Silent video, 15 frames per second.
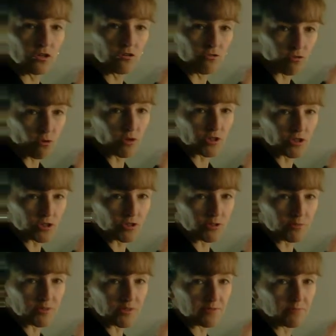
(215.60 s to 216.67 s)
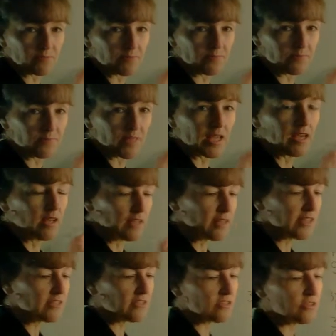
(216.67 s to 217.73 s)
4 terms.
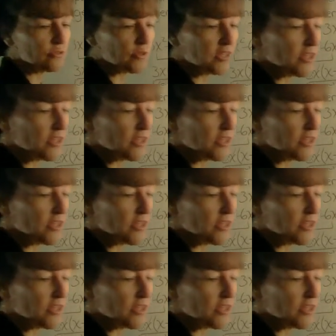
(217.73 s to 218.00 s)
Let's do